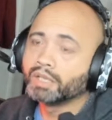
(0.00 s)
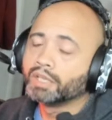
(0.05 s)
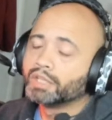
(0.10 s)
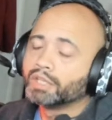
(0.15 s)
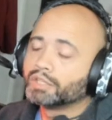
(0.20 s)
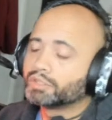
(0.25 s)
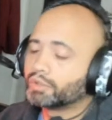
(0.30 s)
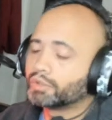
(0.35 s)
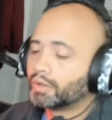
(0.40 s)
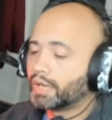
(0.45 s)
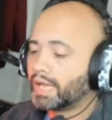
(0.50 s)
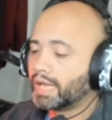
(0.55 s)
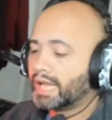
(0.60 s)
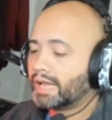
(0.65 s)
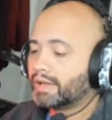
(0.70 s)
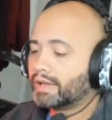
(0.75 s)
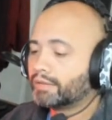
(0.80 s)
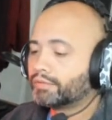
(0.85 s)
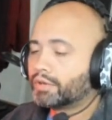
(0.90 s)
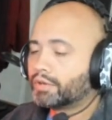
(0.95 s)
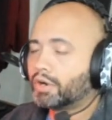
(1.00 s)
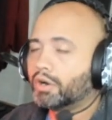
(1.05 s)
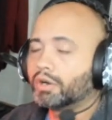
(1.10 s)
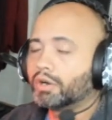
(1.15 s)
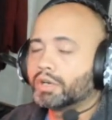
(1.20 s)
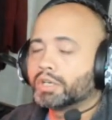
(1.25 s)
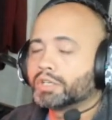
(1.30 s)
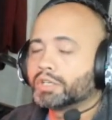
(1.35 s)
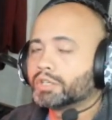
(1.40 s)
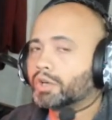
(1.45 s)
So I have
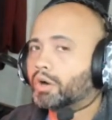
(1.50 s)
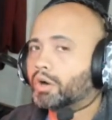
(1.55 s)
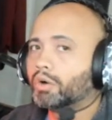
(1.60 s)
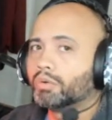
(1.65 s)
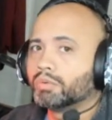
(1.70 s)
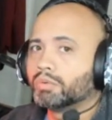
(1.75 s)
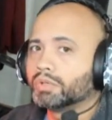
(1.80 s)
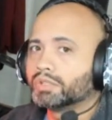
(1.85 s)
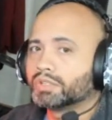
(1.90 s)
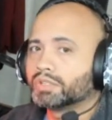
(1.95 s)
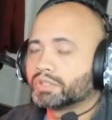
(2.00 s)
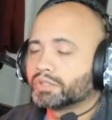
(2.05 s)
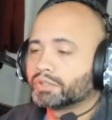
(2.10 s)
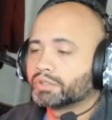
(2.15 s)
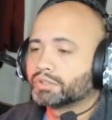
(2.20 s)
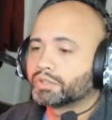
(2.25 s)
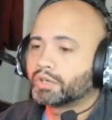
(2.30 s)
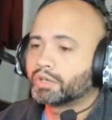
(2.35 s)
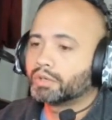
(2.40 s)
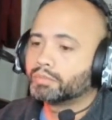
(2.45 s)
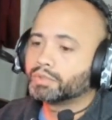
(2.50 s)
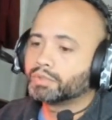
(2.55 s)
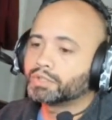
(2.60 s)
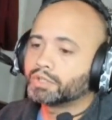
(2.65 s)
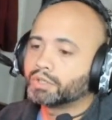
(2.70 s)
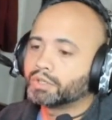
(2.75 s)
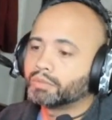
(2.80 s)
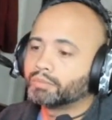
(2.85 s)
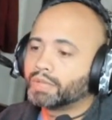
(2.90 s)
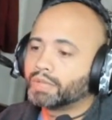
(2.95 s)
Carnage always as a skirmisher,
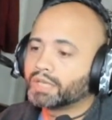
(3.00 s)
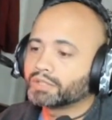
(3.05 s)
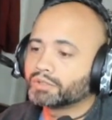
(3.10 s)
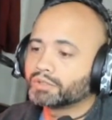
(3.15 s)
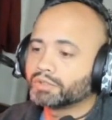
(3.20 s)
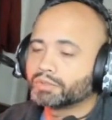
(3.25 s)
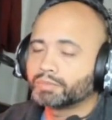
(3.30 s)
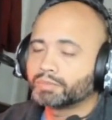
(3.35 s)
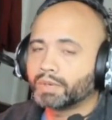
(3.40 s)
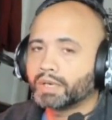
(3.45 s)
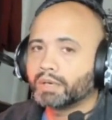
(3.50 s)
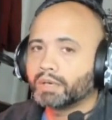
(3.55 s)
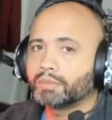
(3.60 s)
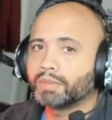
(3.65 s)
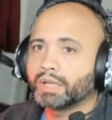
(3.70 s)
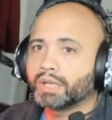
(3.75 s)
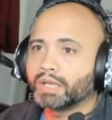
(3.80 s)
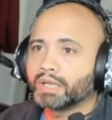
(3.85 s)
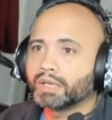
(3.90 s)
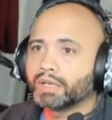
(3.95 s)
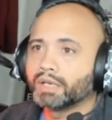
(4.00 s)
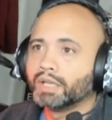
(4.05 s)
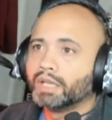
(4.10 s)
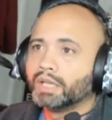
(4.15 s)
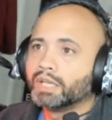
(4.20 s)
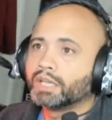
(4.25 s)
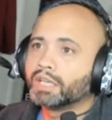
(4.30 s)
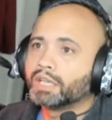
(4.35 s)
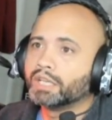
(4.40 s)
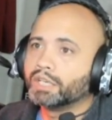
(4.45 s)
and Black Suit Spider-Man
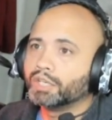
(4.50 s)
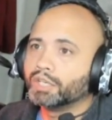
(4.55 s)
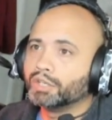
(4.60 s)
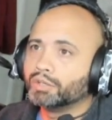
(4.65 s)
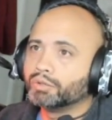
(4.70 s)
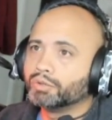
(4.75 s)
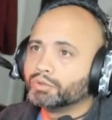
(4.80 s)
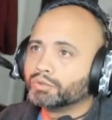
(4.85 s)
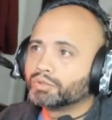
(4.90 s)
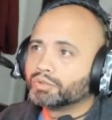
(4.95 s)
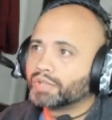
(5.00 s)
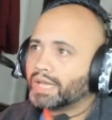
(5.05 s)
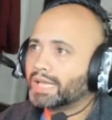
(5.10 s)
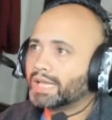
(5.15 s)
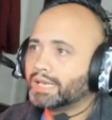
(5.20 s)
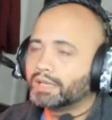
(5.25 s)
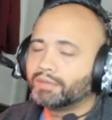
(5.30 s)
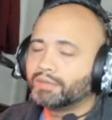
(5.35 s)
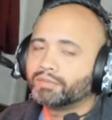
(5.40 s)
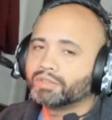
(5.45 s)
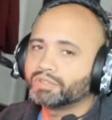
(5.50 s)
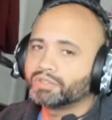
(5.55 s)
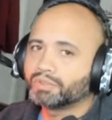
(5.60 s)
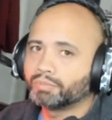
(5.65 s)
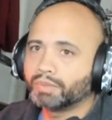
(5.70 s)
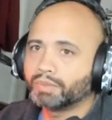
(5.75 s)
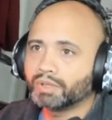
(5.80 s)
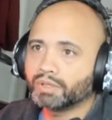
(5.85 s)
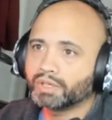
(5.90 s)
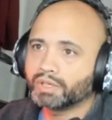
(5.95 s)
can use any of his
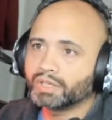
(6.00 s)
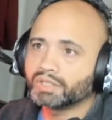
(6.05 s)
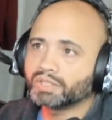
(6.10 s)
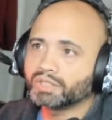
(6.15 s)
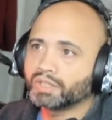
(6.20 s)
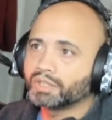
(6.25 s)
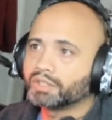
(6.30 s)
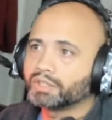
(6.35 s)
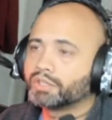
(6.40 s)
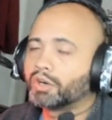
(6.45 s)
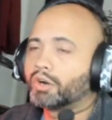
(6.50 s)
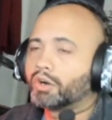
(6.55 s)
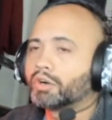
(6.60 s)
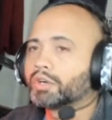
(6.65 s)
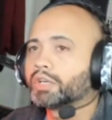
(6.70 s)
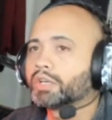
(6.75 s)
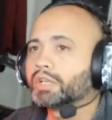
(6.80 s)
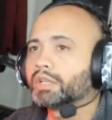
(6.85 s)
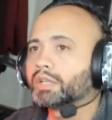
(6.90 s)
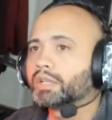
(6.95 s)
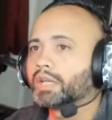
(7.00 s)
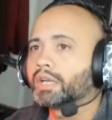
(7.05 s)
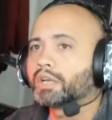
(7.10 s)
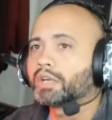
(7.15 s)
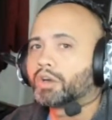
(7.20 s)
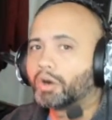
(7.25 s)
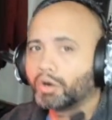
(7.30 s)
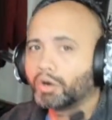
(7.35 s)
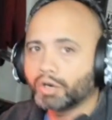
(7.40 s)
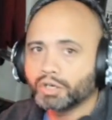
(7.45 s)
abilities on the target that
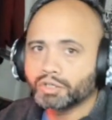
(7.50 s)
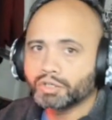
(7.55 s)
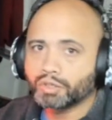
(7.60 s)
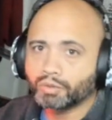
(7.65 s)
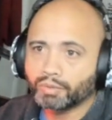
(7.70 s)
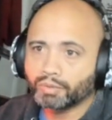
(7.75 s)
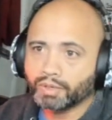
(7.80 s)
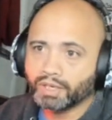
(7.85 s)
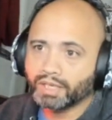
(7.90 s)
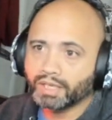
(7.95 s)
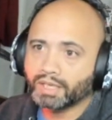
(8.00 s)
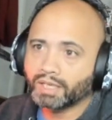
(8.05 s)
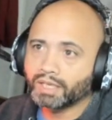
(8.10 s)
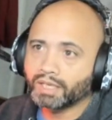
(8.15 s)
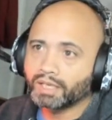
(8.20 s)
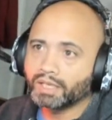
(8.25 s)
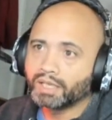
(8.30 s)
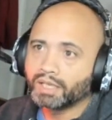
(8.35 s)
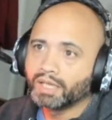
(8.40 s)
Carnage already hit.